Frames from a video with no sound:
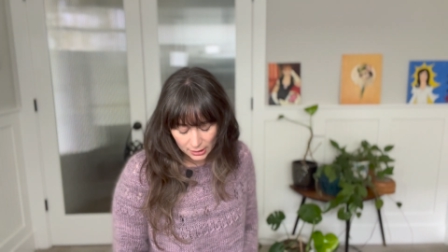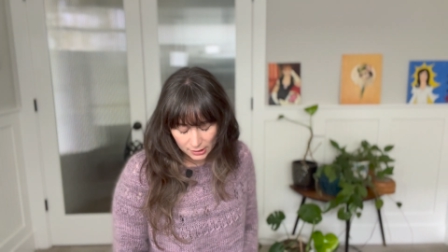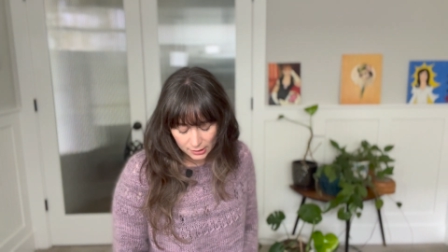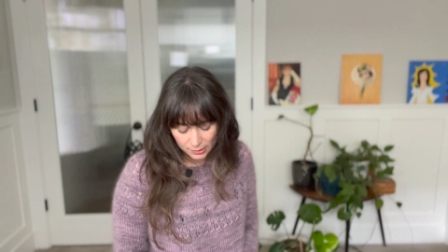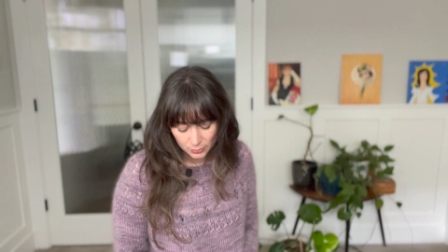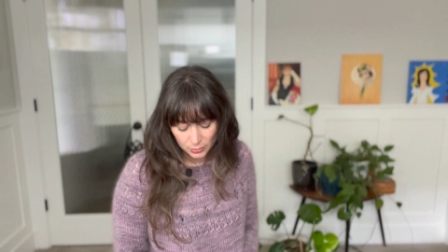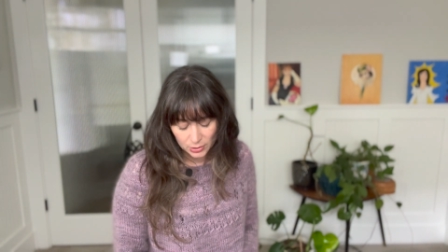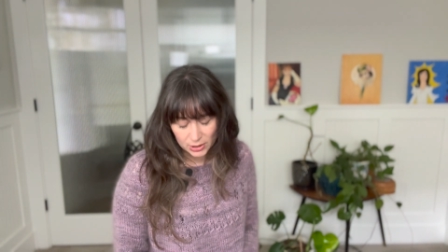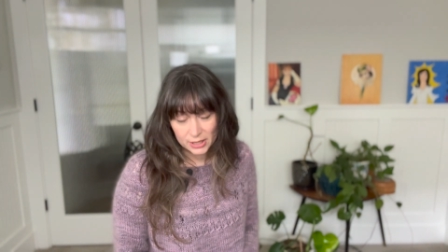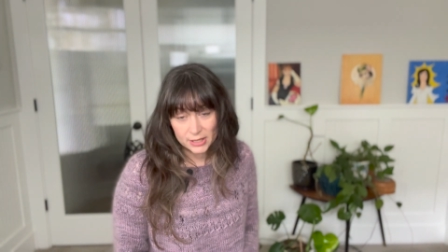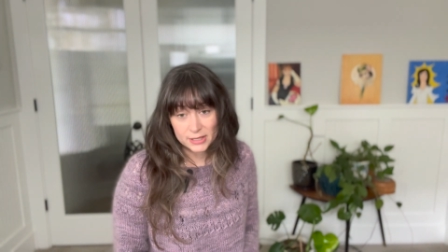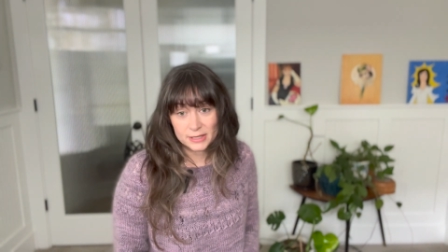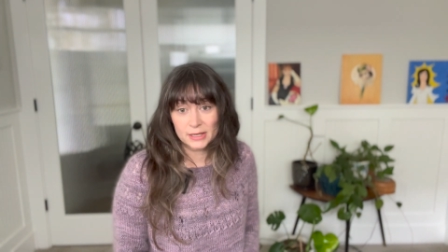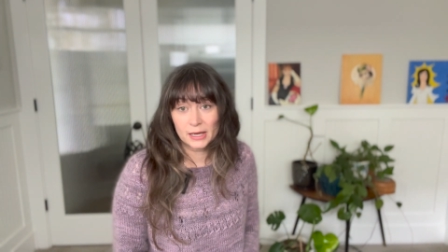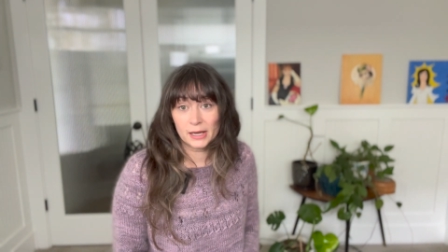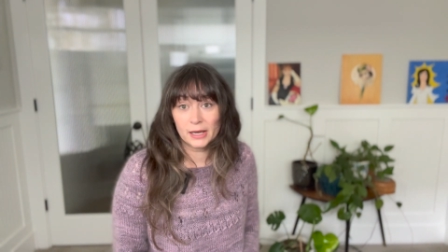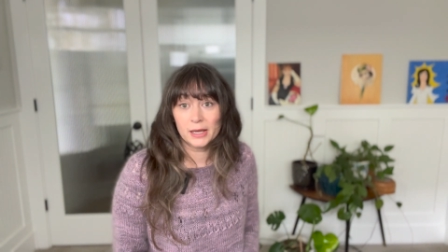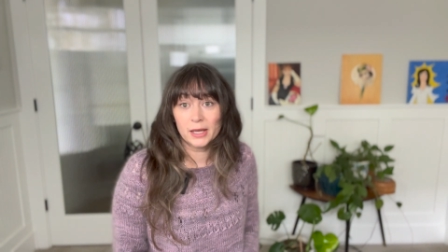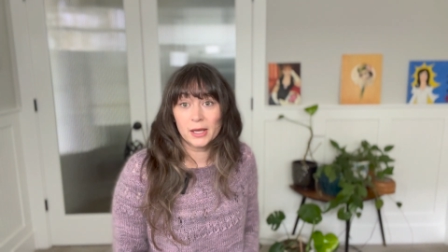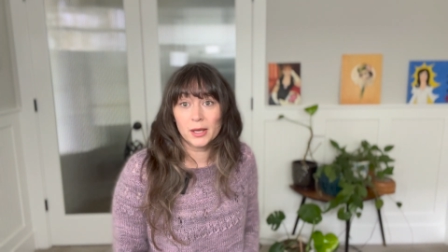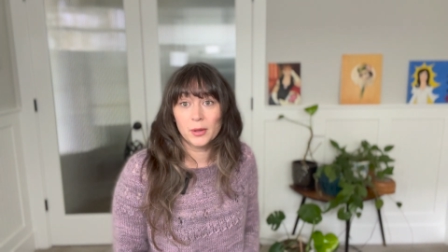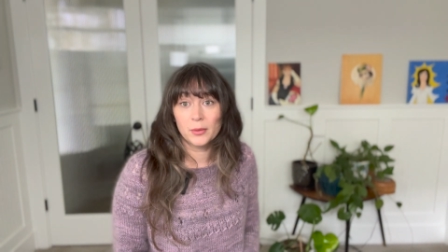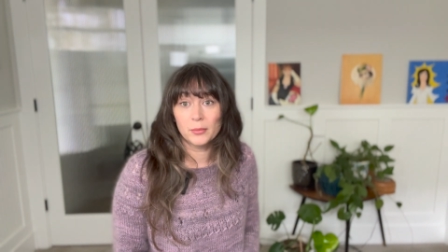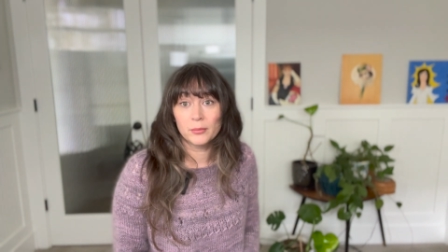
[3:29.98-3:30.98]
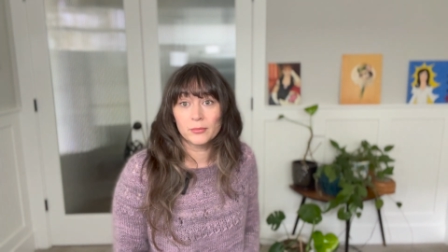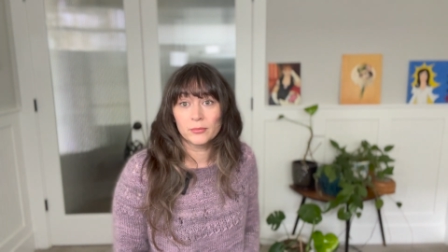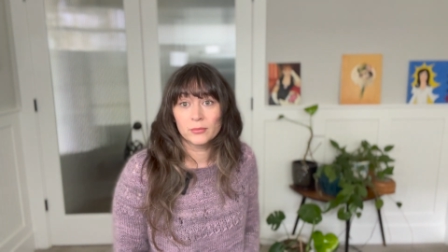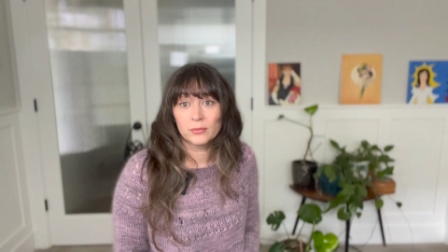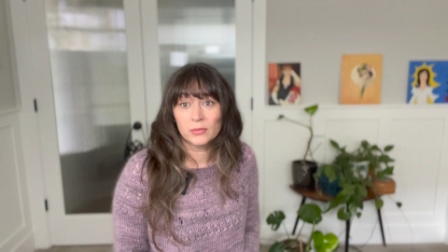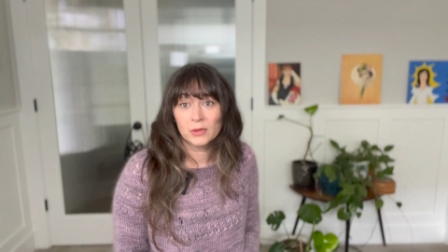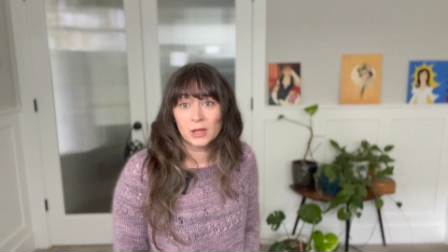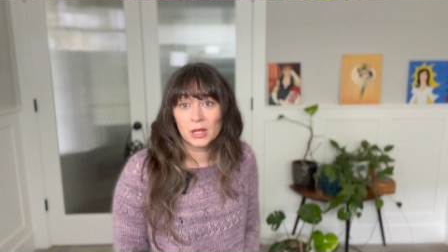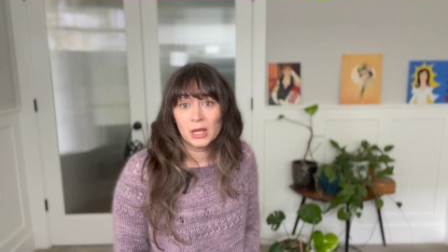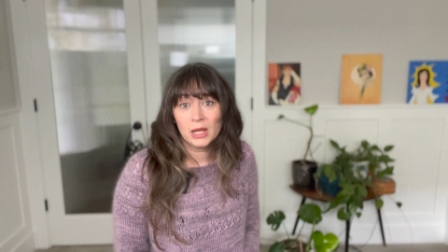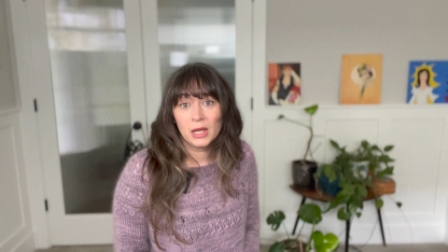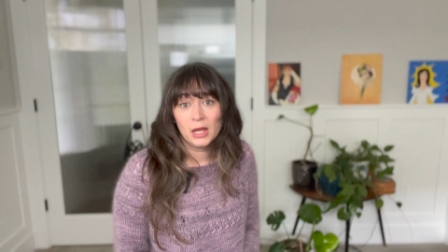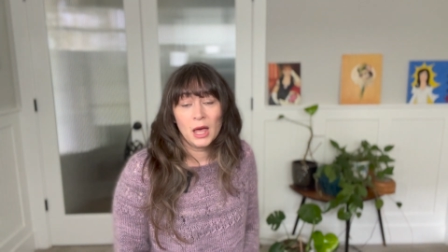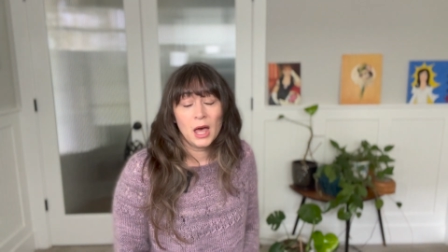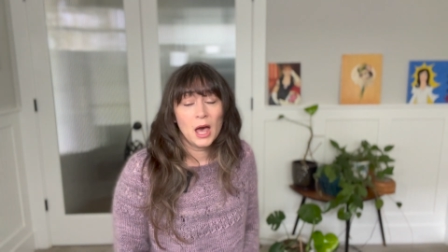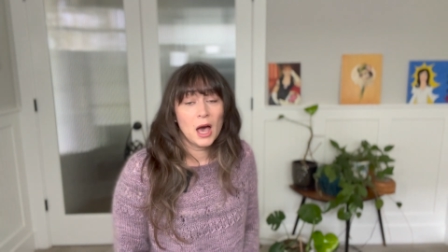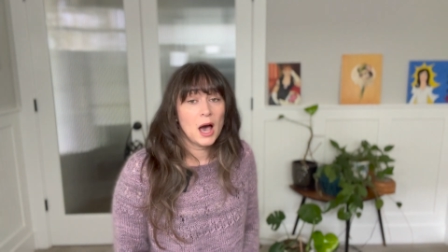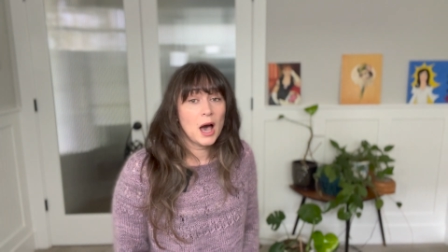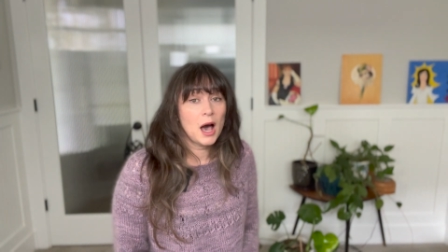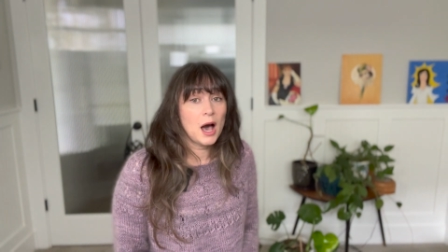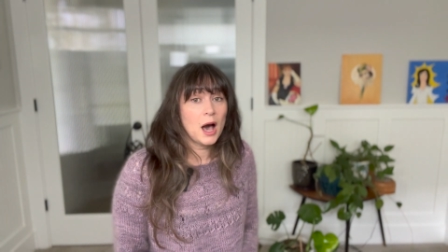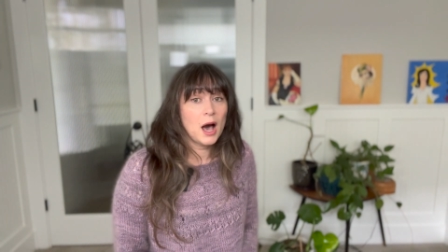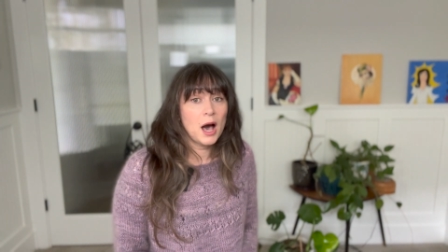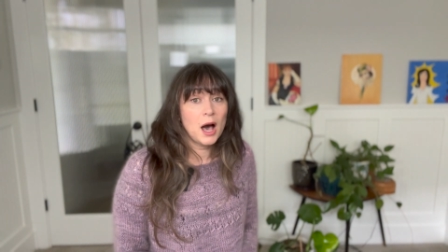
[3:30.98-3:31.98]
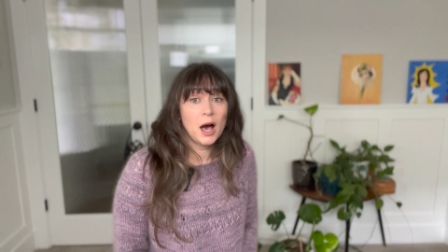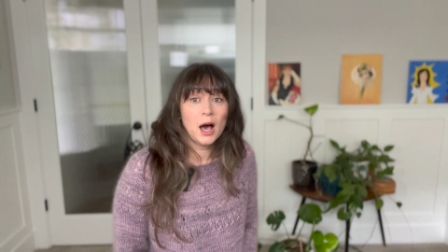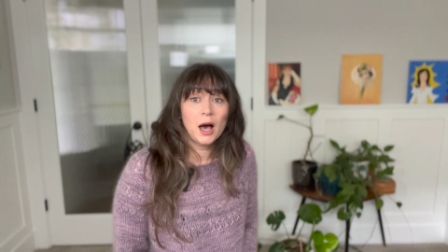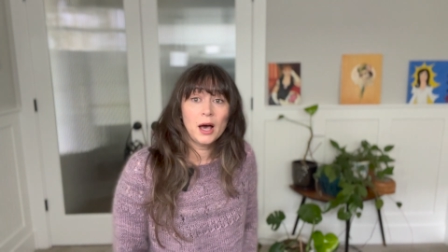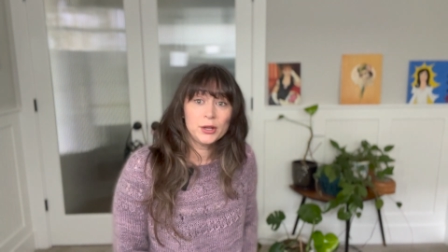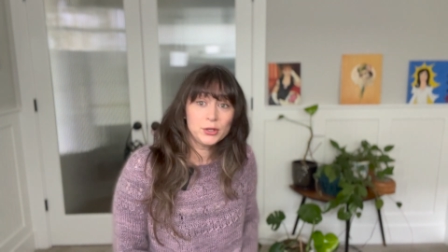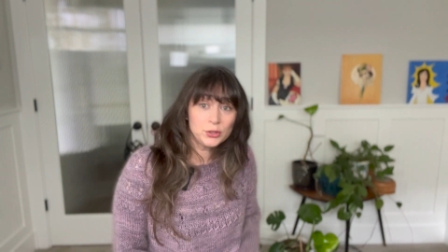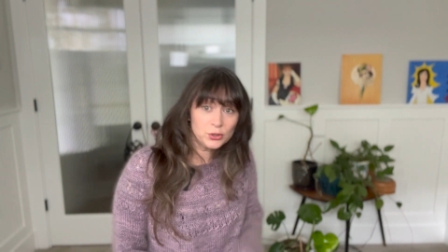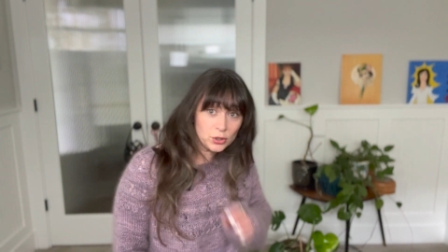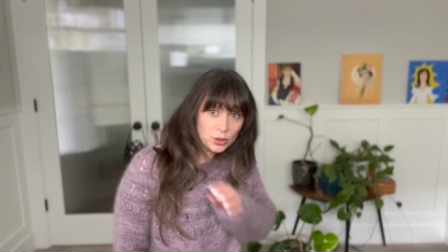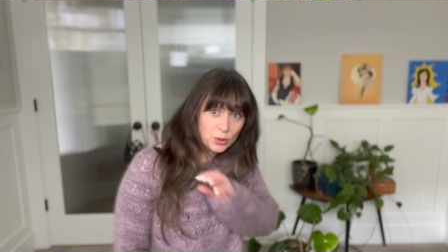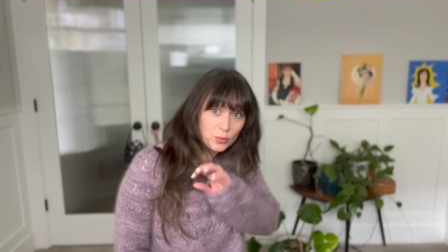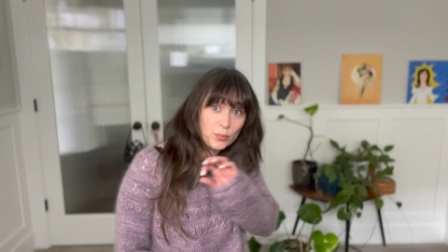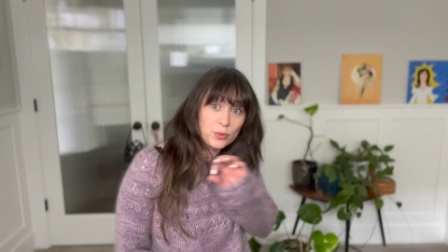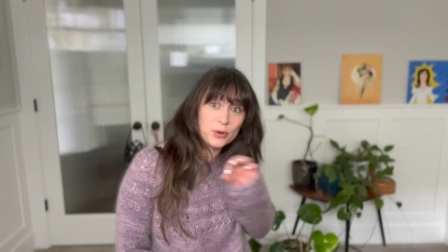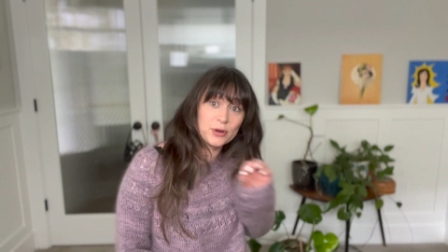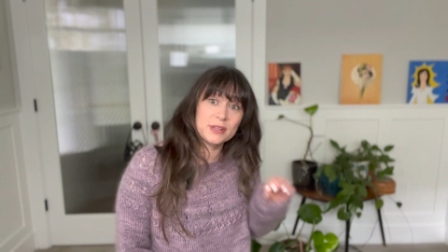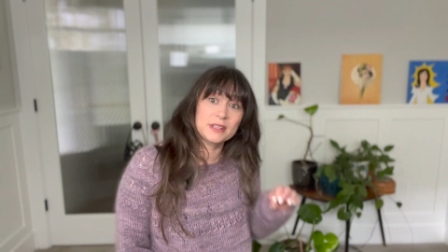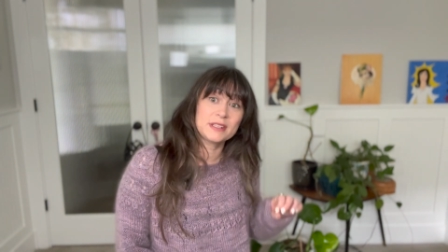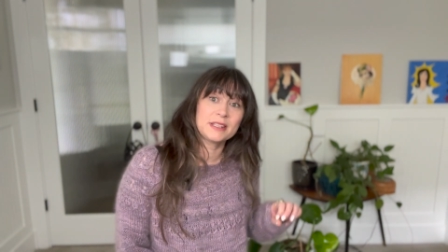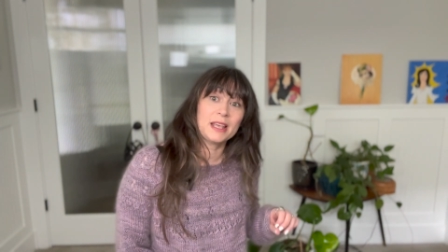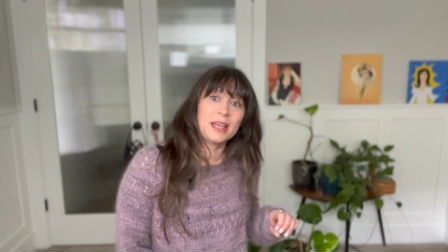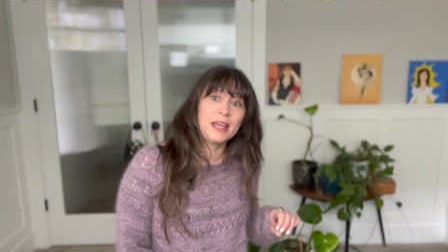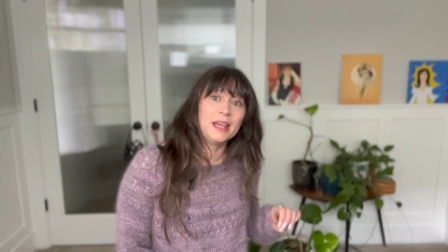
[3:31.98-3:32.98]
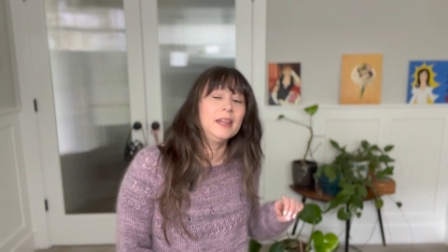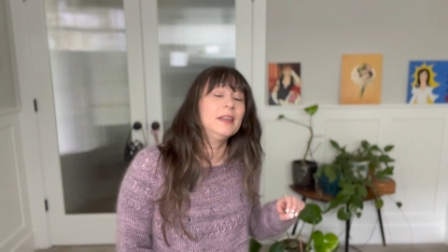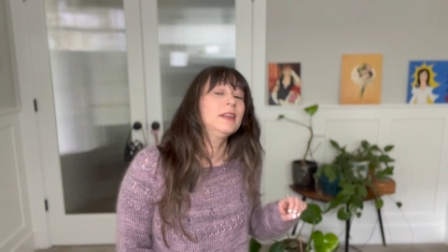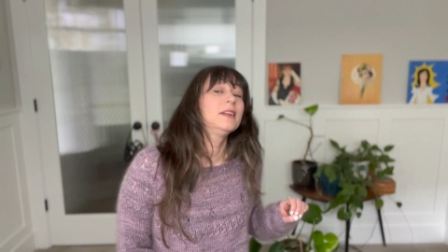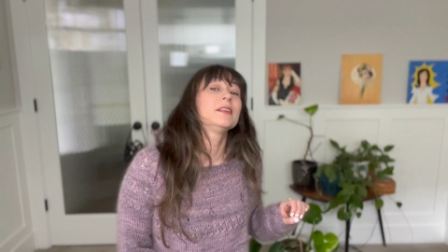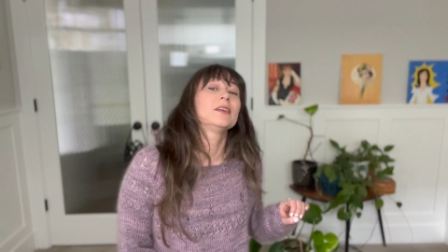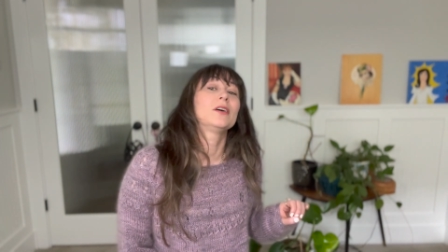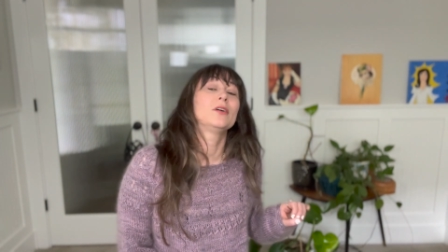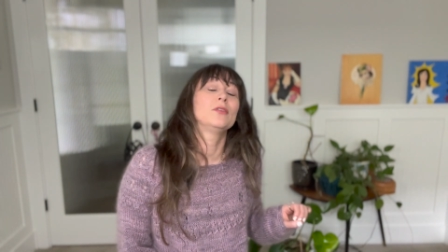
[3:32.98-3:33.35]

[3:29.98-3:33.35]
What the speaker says: because I am 100%